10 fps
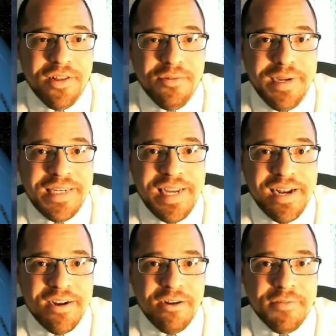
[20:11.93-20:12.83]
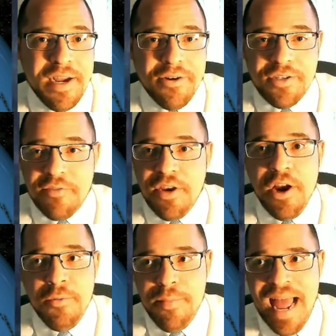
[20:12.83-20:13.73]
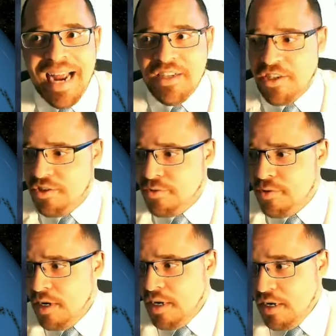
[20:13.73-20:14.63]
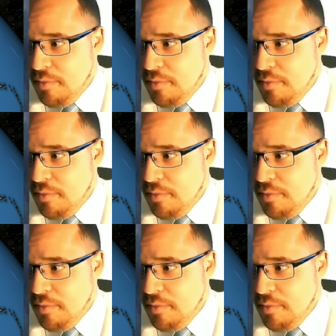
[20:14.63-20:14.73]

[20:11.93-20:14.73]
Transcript: Louisiana Gulf Coast. If you go back to mm-hmm.